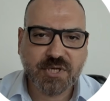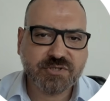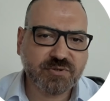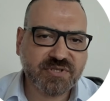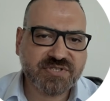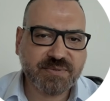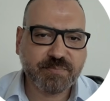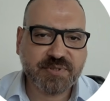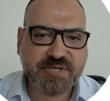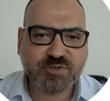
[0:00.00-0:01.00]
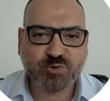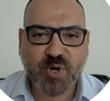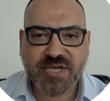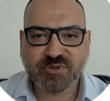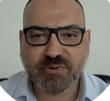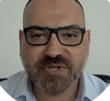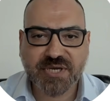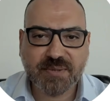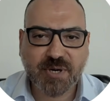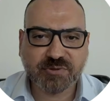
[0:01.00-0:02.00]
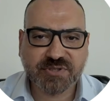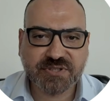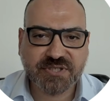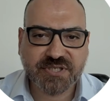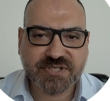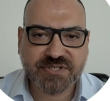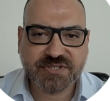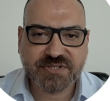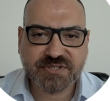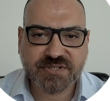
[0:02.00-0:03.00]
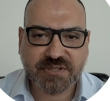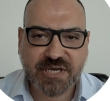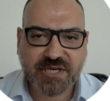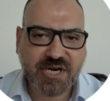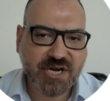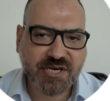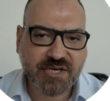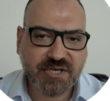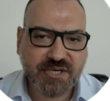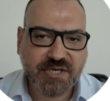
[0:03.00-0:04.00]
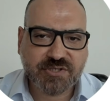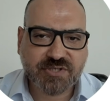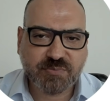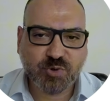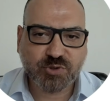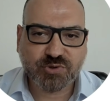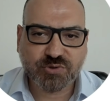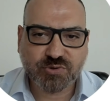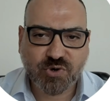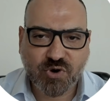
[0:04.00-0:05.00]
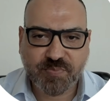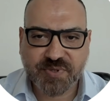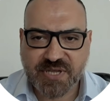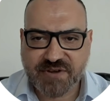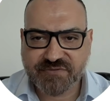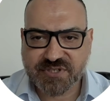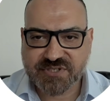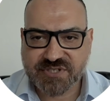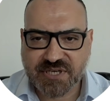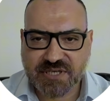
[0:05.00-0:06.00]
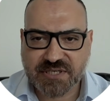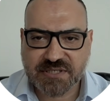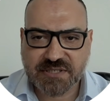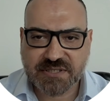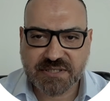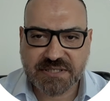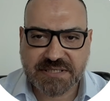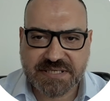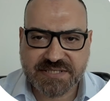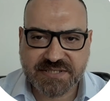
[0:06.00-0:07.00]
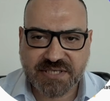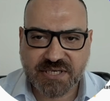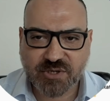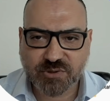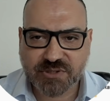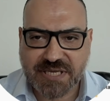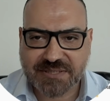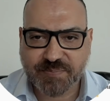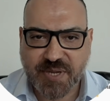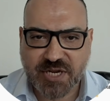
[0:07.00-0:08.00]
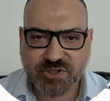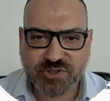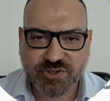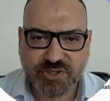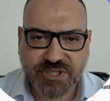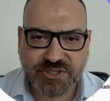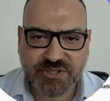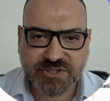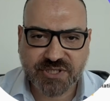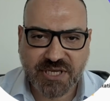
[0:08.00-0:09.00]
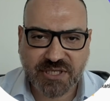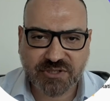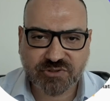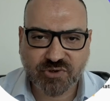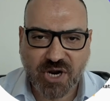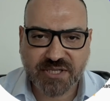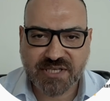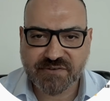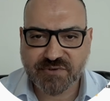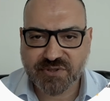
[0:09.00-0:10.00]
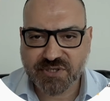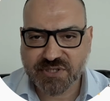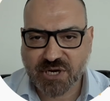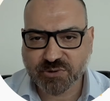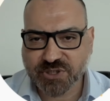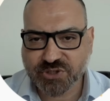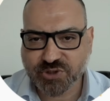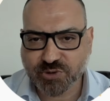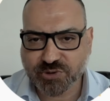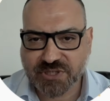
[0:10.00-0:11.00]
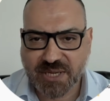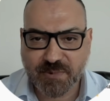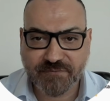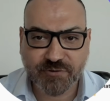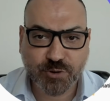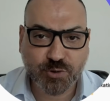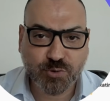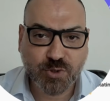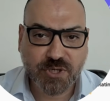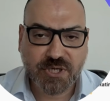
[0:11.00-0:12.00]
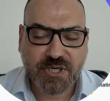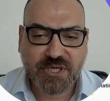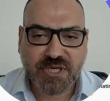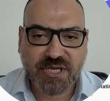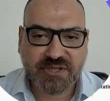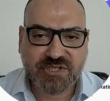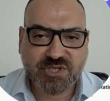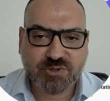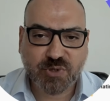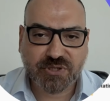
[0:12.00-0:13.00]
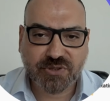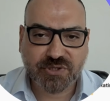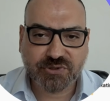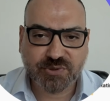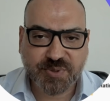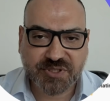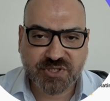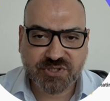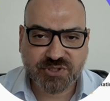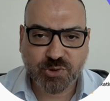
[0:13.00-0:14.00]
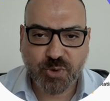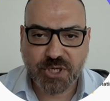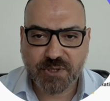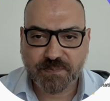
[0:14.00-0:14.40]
So the simplest way to think about it is like hiring someone to open every single listing on that page, read it, and write everything down into your table for you. And this is what Thunderbit is doing,